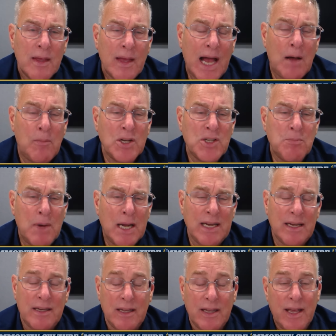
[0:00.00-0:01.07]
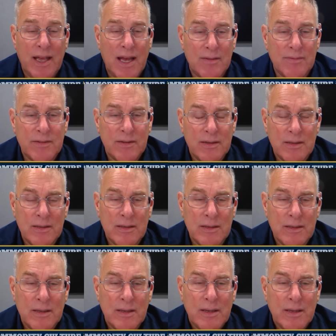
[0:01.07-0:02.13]
How much money do you have?
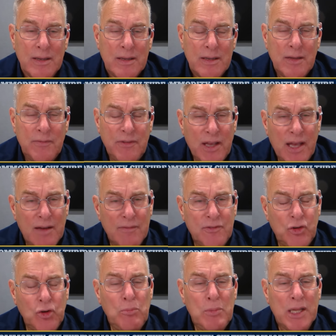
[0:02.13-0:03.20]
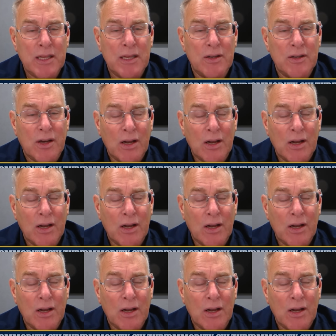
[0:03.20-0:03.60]
If you have $2 million,